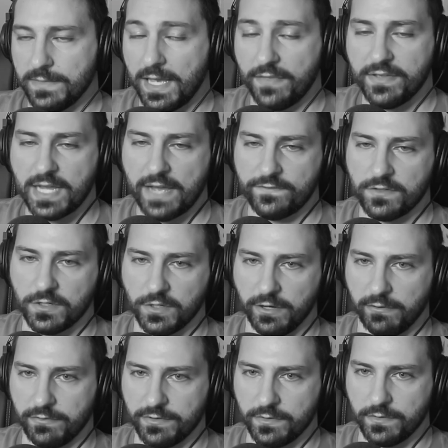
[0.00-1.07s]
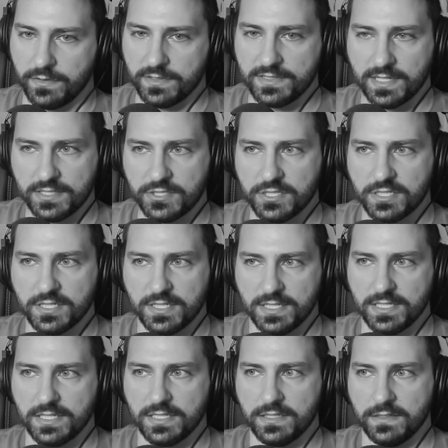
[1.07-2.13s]
Yeah, I think I have to agree with you. The tension
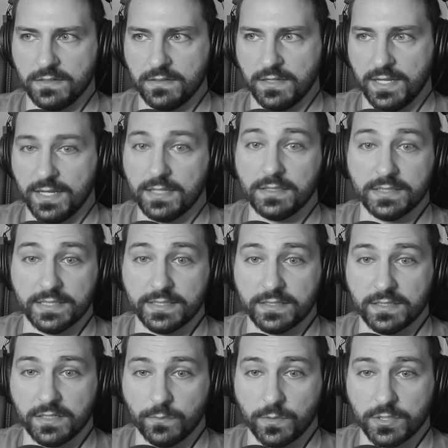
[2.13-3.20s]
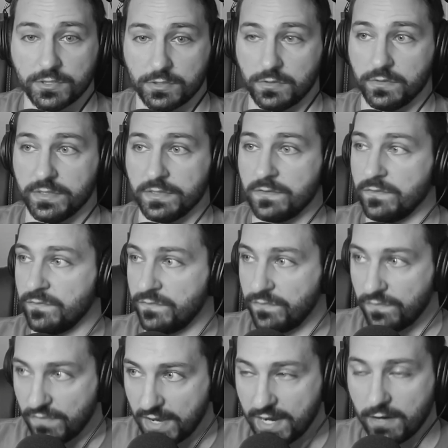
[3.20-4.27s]
in Alien, the original, is
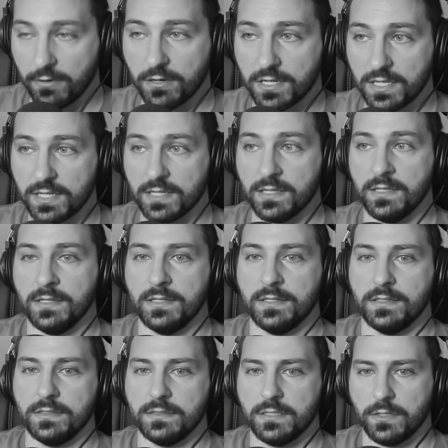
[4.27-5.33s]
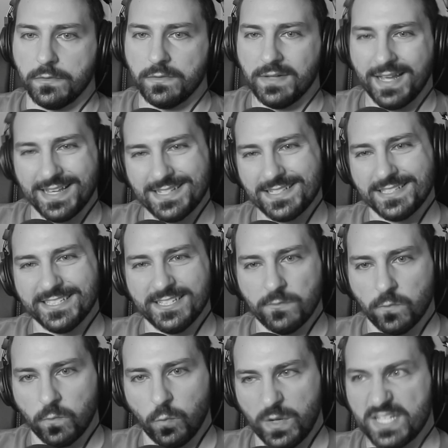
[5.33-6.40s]
very you know nicely
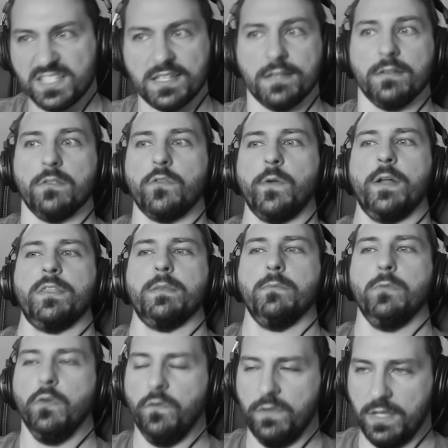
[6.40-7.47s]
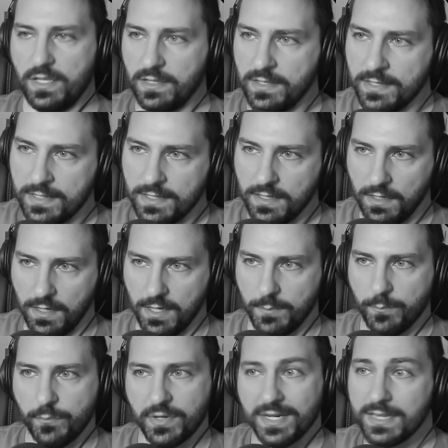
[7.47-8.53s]
risen throughout the movie.
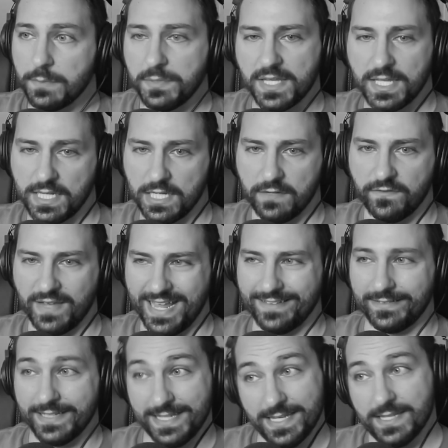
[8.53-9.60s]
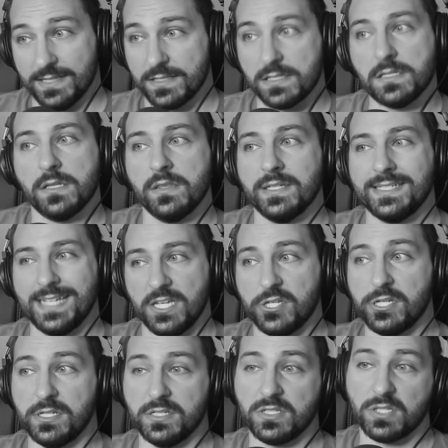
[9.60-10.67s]
Um, but in the beginning of Aliens, the
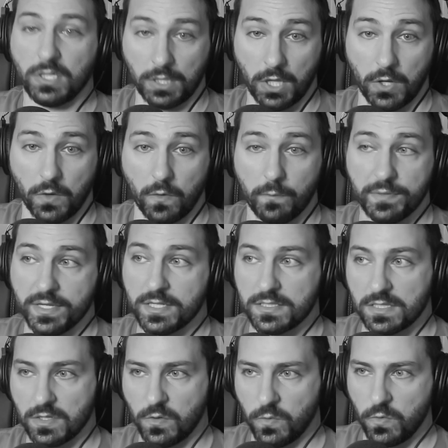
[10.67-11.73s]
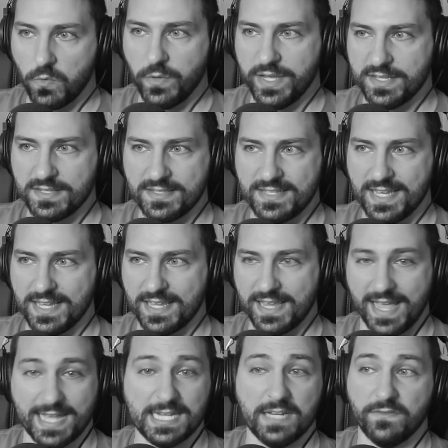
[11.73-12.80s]
tension is low because the crew isn't
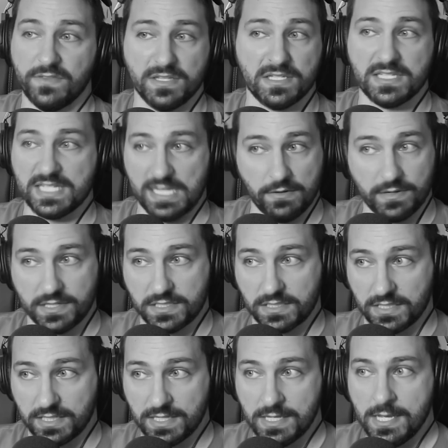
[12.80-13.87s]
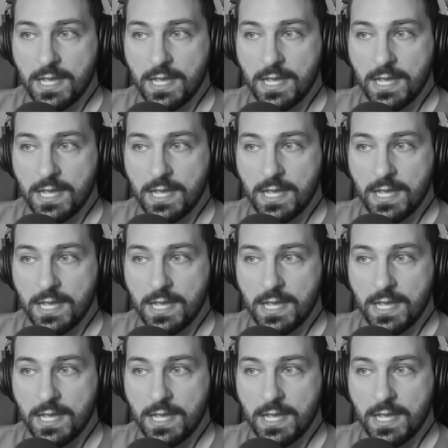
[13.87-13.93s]
taking any of this seriously.